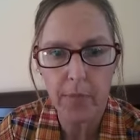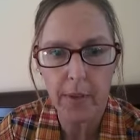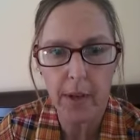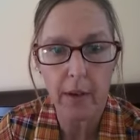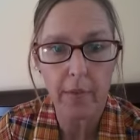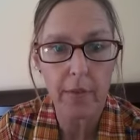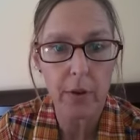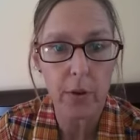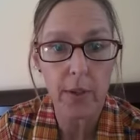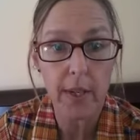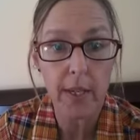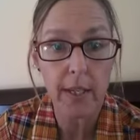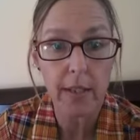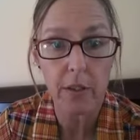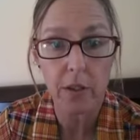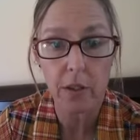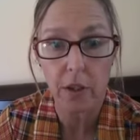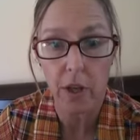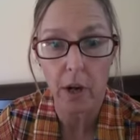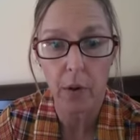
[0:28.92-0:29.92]
a few
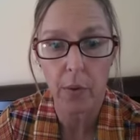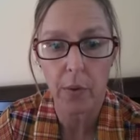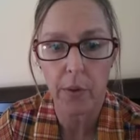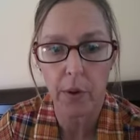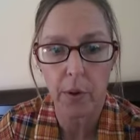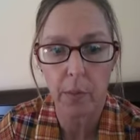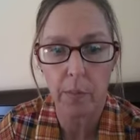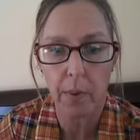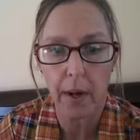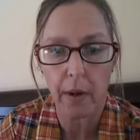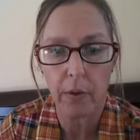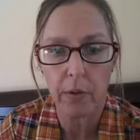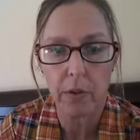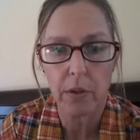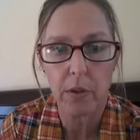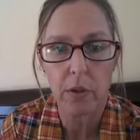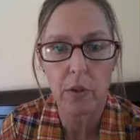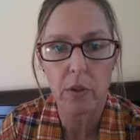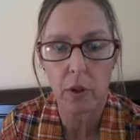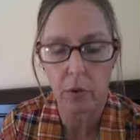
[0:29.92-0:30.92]
things to talk with you about.
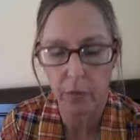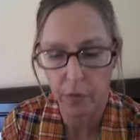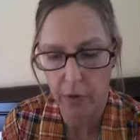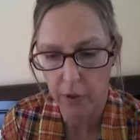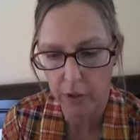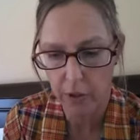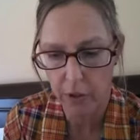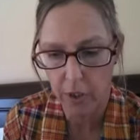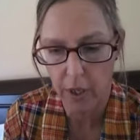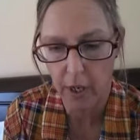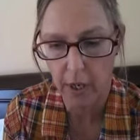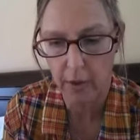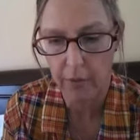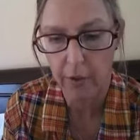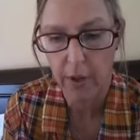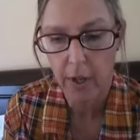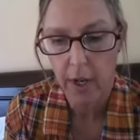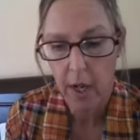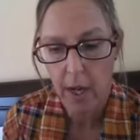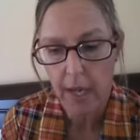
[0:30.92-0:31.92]
So first
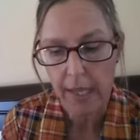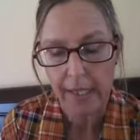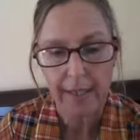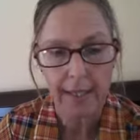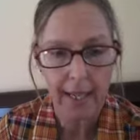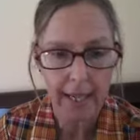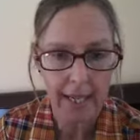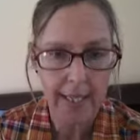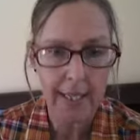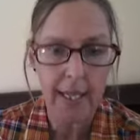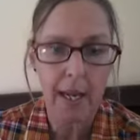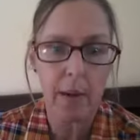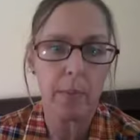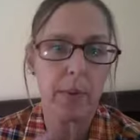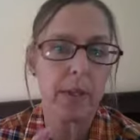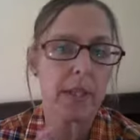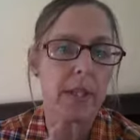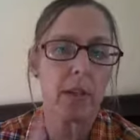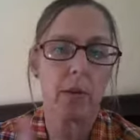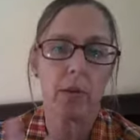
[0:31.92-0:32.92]
off, last lab
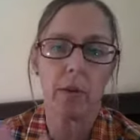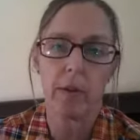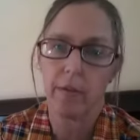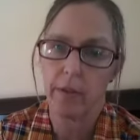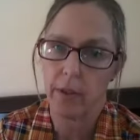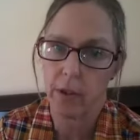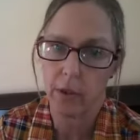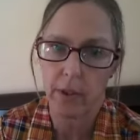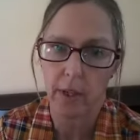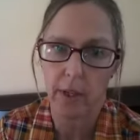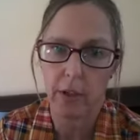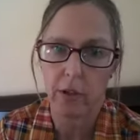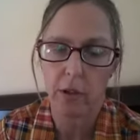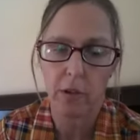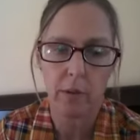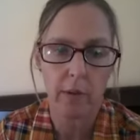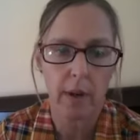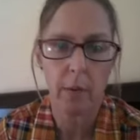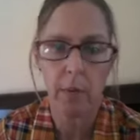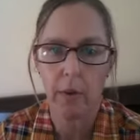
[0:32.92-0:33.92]
we did a review
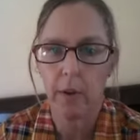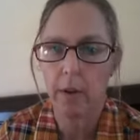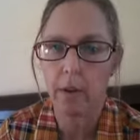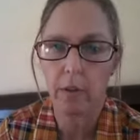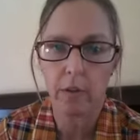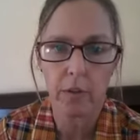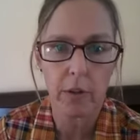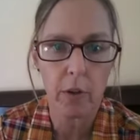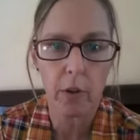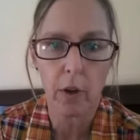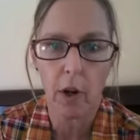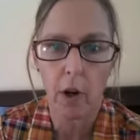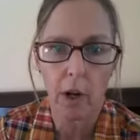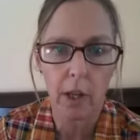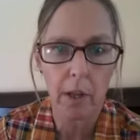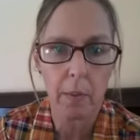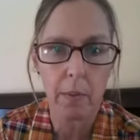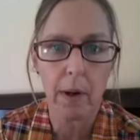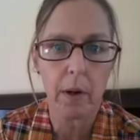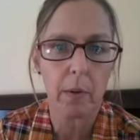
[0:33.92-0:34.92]
session, right? We reviewed
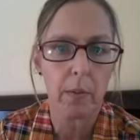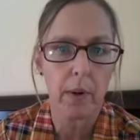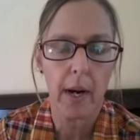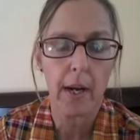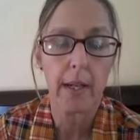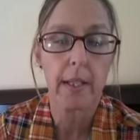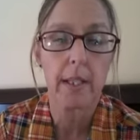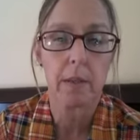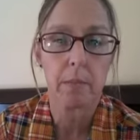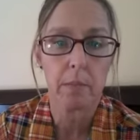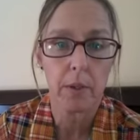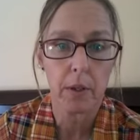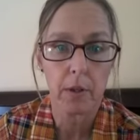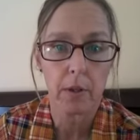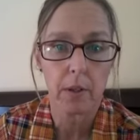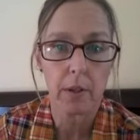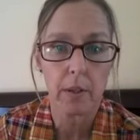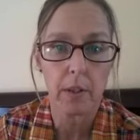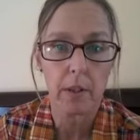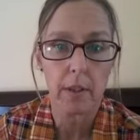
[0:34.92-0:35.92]
all about rocks and
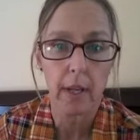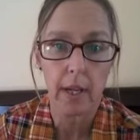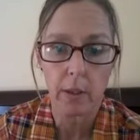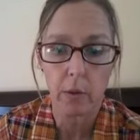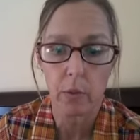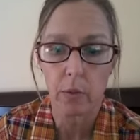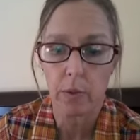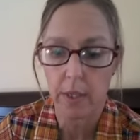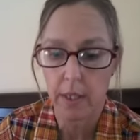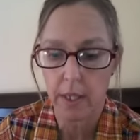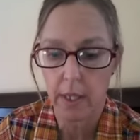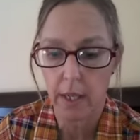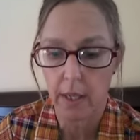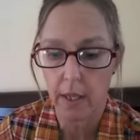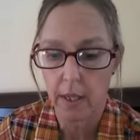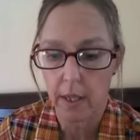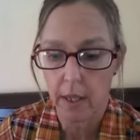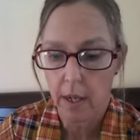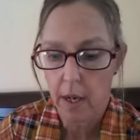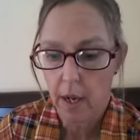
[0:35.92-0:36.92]
minerals. That's what we
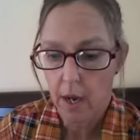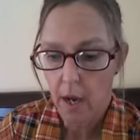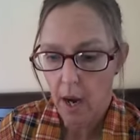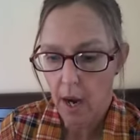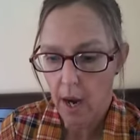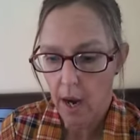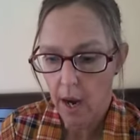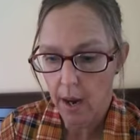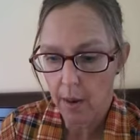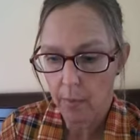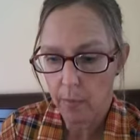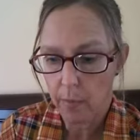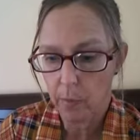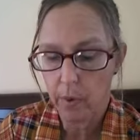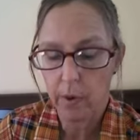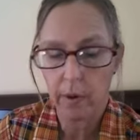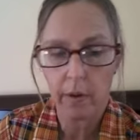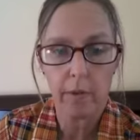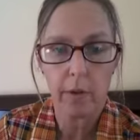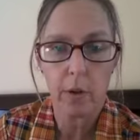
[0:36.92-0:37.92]
did.
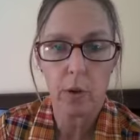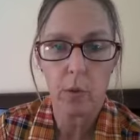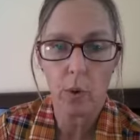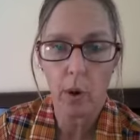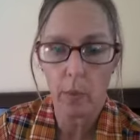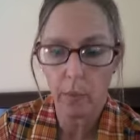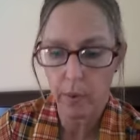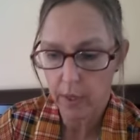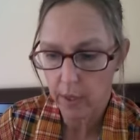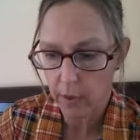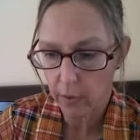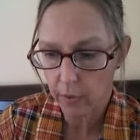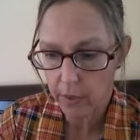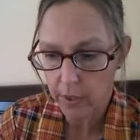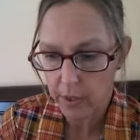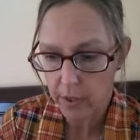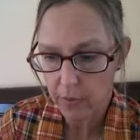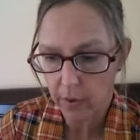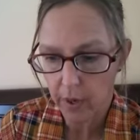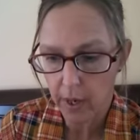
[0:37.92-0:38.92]
We reviewed what we know
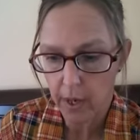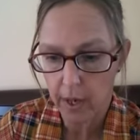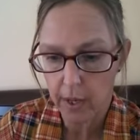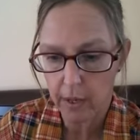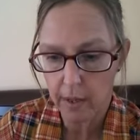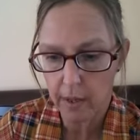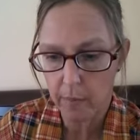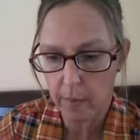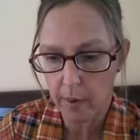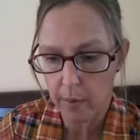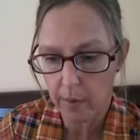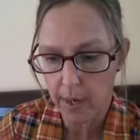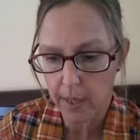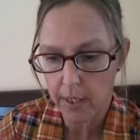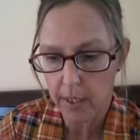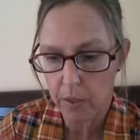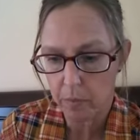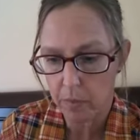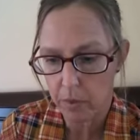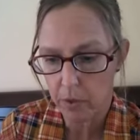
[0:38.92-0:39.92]
thus far about
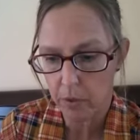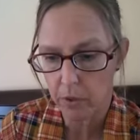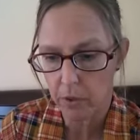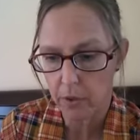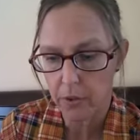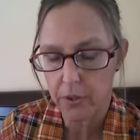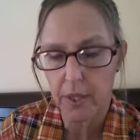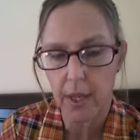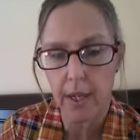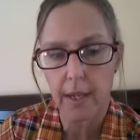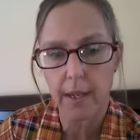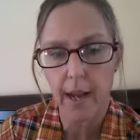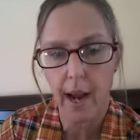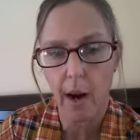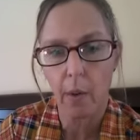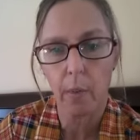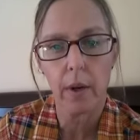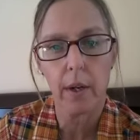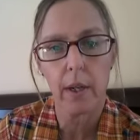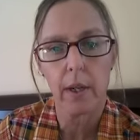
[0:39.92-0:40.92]
rocks and minerals, and
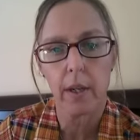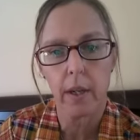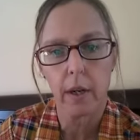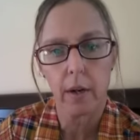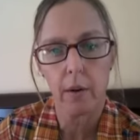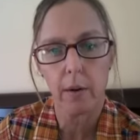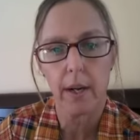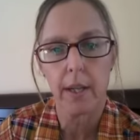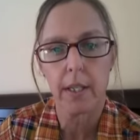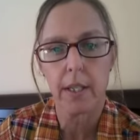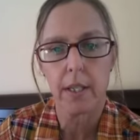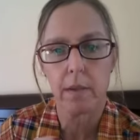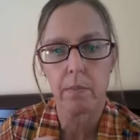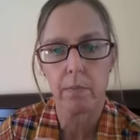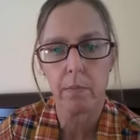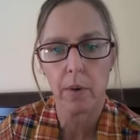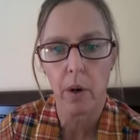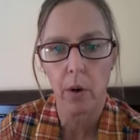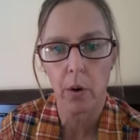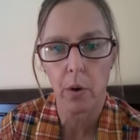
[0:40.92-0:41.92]
now we're going to go on to the
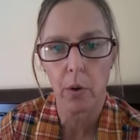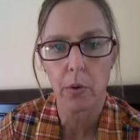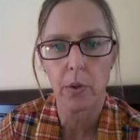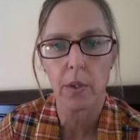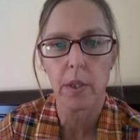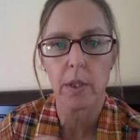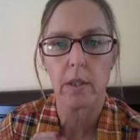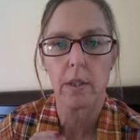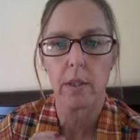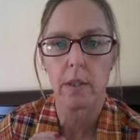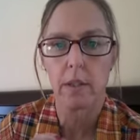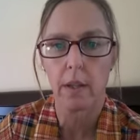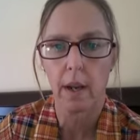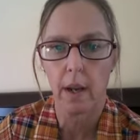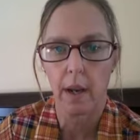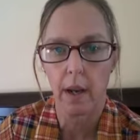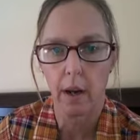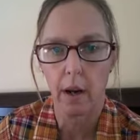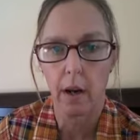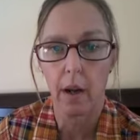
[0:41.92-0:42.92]
Mohs
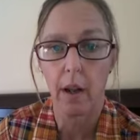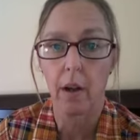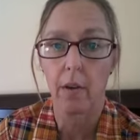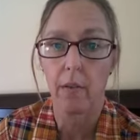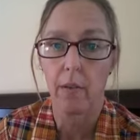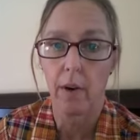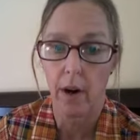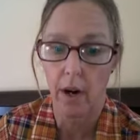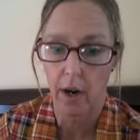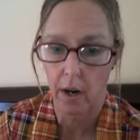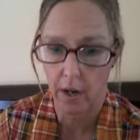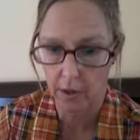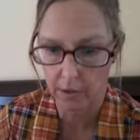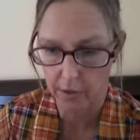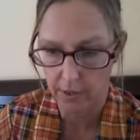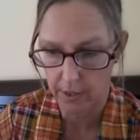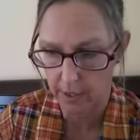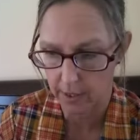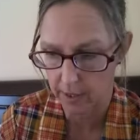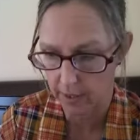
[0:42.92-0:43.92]
scale of
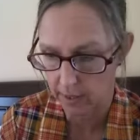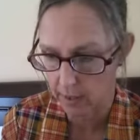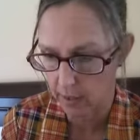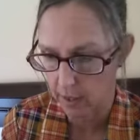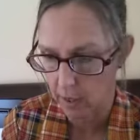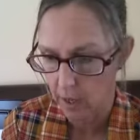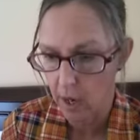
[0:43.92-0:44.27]
hardness.